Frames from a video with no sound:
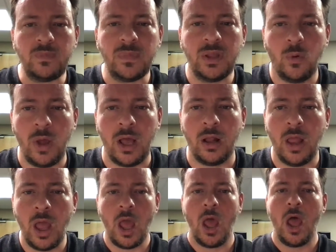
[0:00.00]
Well,
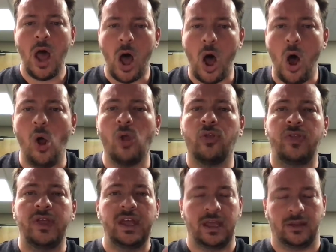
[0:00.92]
all
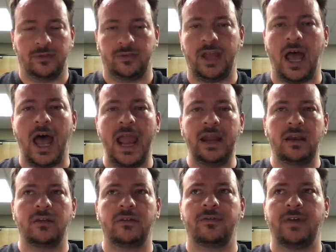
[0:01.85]
this kind
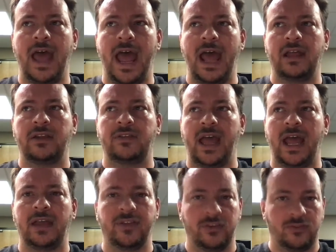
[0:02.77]
of has
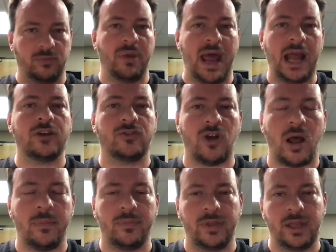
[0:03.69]
as its
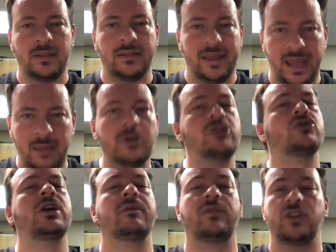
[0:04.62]
backdrop the
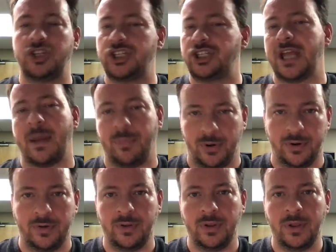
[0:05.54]
imagery of the
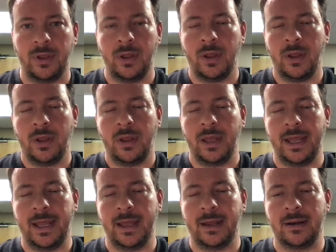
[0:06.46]
shepherd
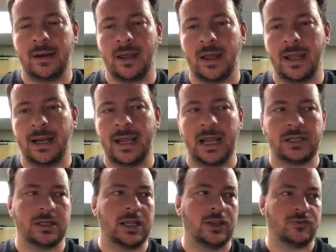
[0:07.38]
in
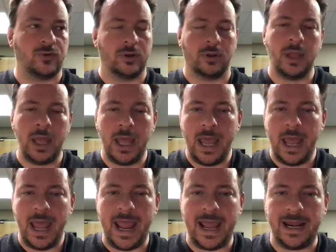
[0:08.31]
ancient Israel,
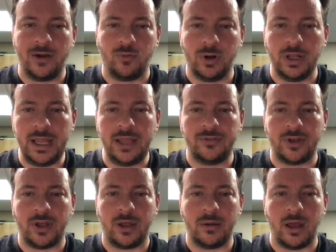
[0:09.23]
and it really is
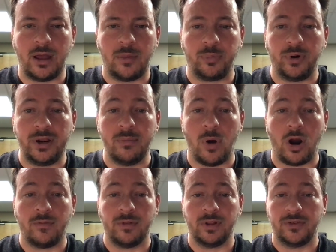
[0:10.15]
a pretty
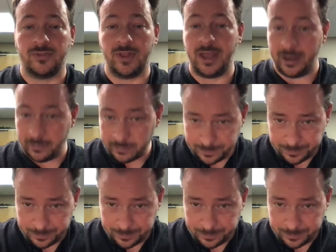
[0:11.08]
marvelous thing.